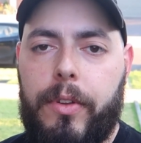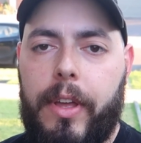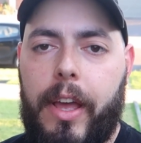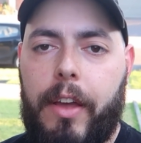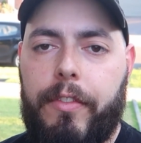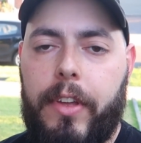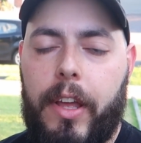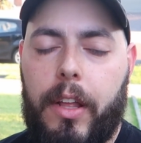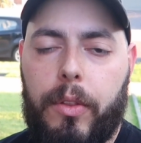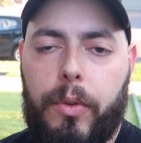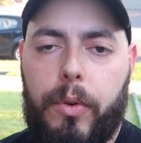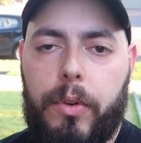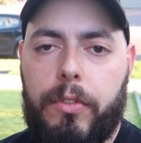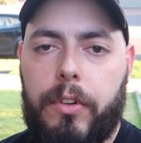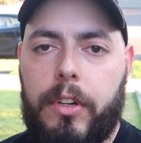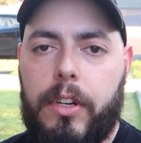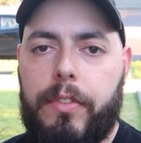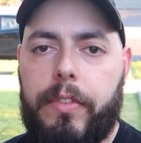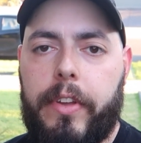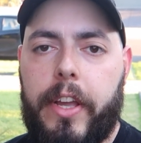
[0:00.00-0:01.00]
have our lawn
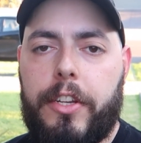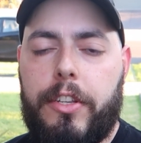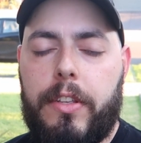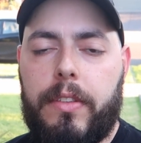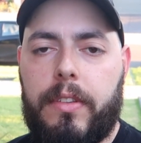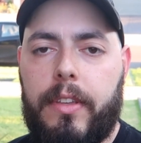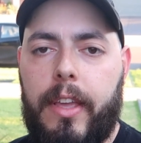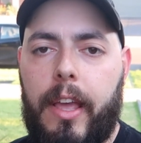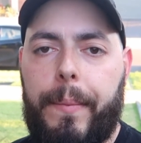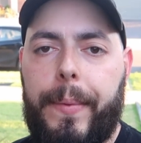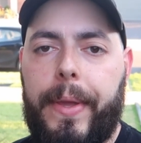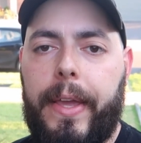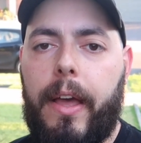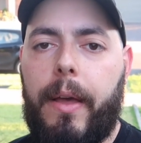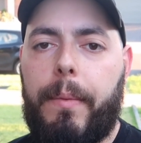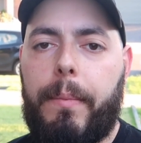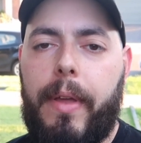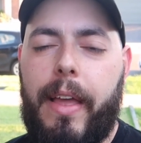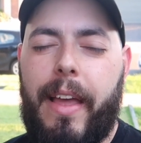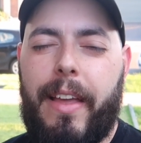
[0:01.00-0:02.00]
renovations coming
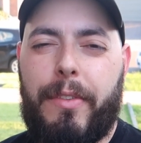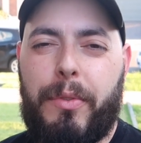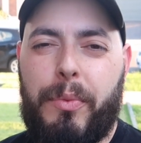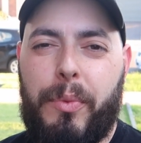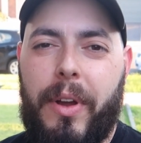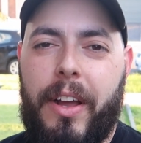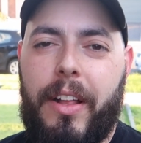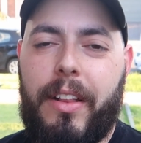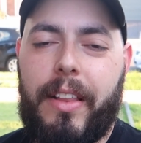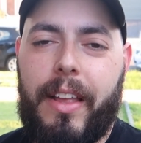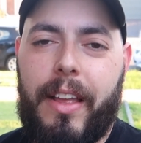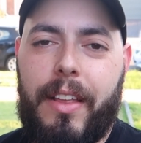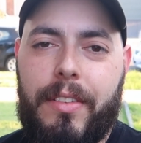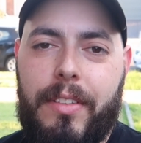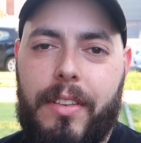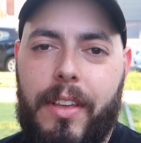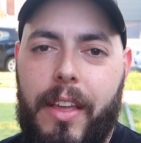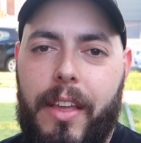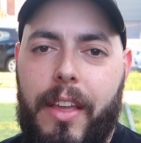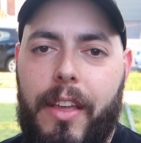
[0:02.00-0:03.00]
up, as well as